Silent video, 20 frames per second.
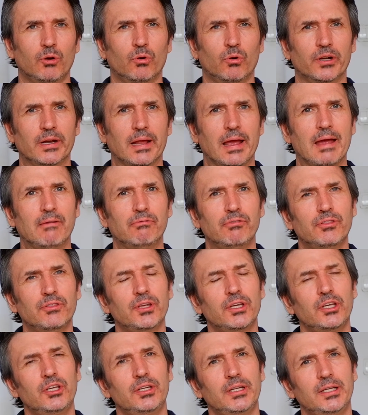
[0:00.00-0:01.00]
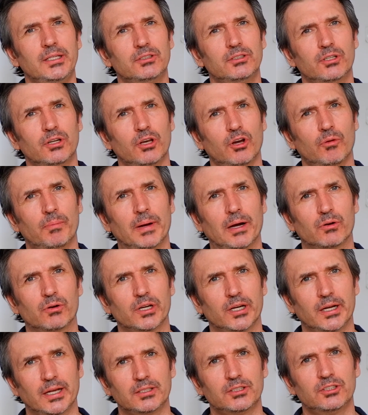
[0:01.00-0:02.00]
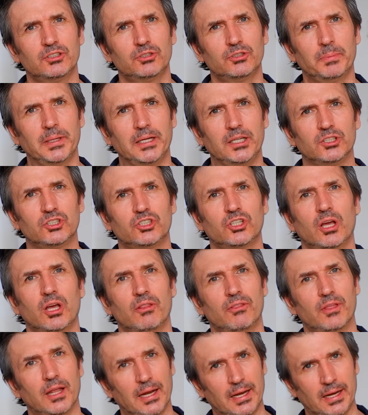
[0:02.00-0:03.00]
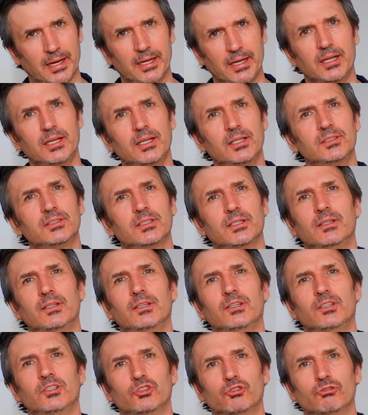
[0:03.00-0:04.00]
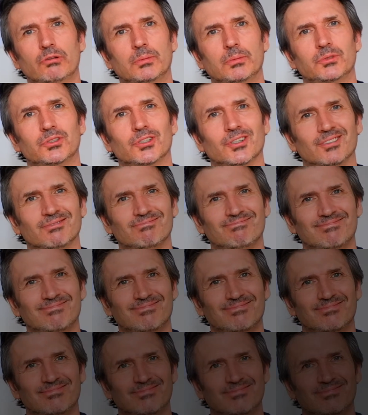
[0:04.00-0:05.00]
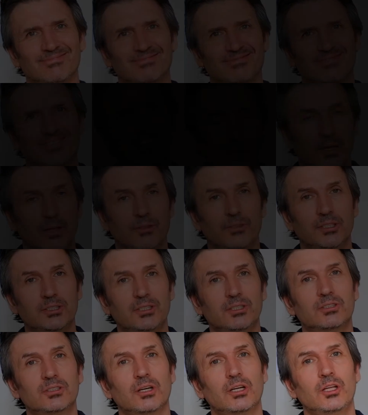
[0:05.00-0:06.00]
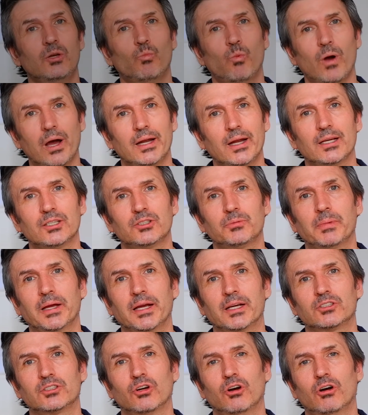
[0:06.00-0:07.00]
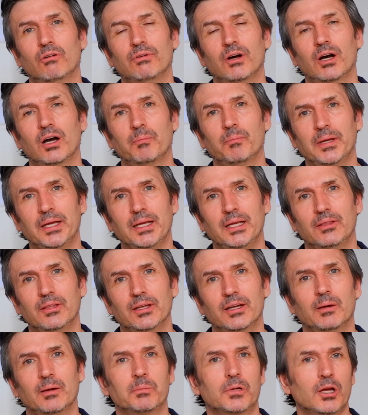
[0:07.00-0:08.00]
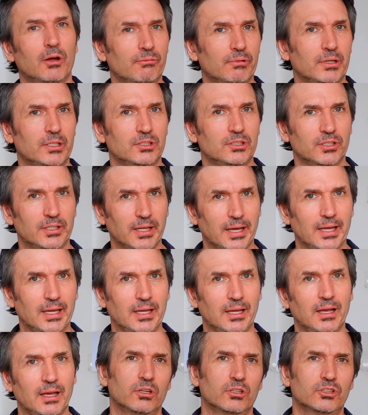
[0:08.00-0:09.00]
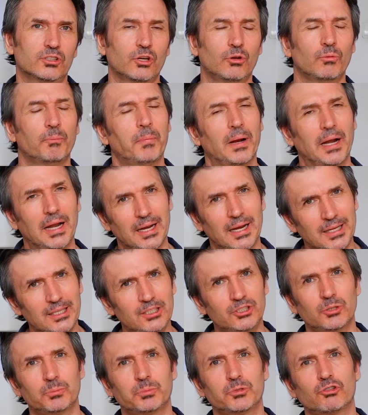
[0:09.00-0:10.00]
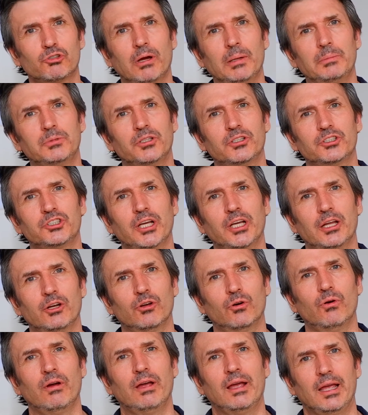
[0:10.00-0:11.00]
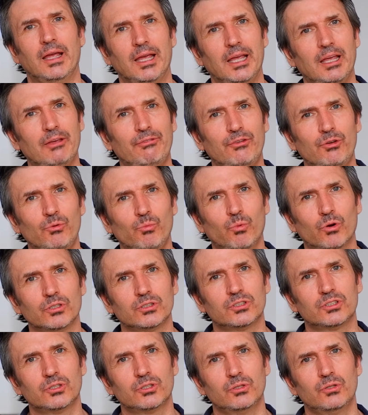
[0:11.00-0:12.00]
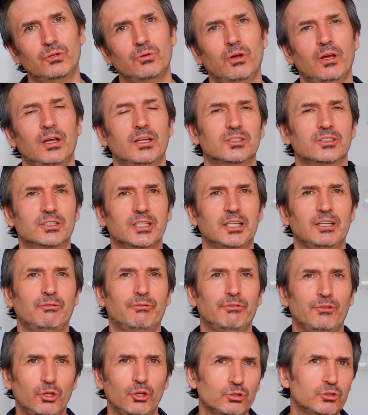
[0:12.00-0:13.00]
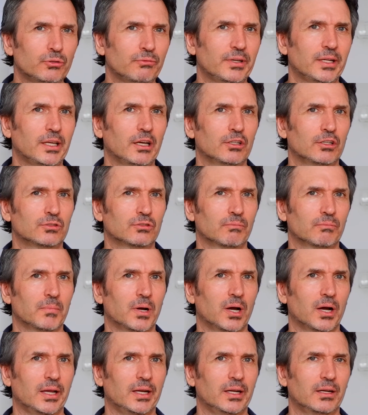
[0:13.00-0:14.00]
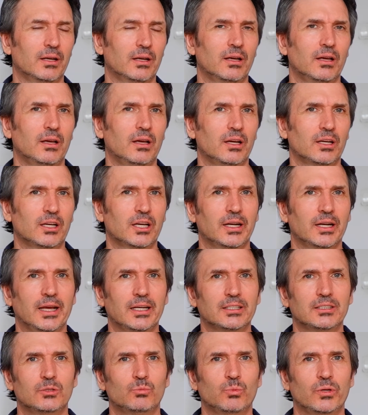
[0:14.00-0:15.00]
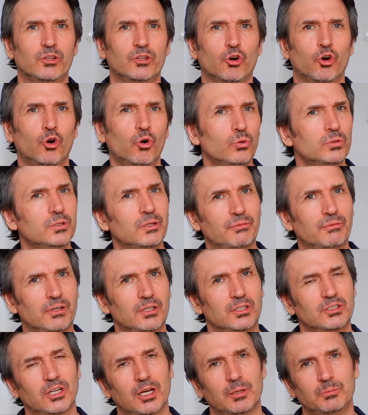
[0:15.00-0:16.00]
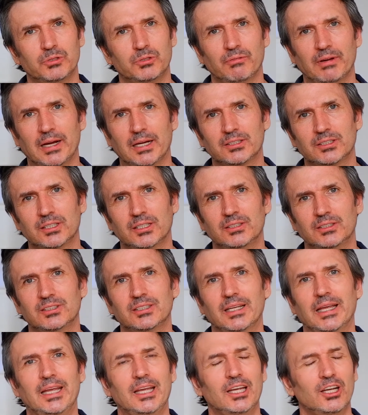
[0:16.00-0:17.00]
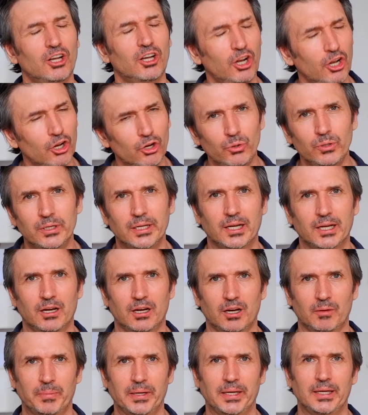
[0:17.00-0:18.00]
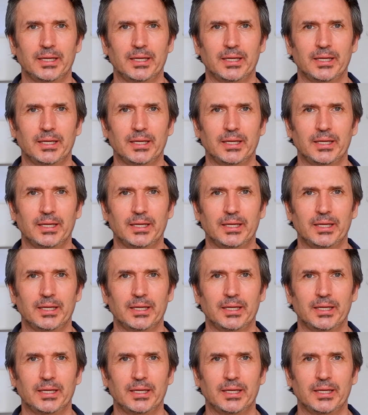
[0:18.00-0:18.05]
on everything you need to know about connected speech. The link is in the description. This is only one aspect of RP that I'm covering today, so please subscribe to the channel if you want to see future videos of mine connected with all different types of accents, including RP.